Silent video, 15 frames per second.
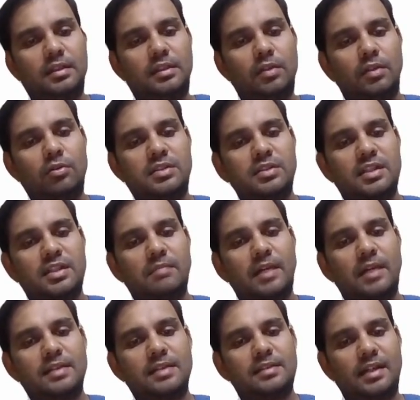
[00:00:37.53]
The rolled steel
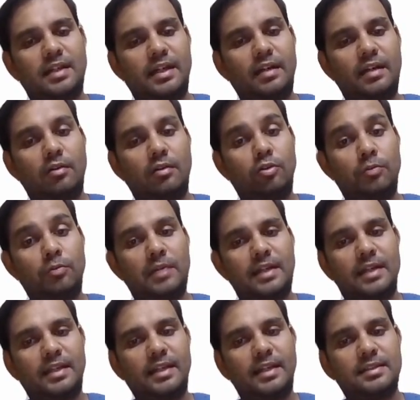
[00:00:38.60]
bars threaded or looped
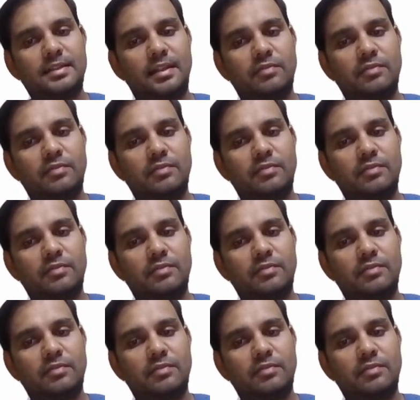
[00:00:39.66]
at the ends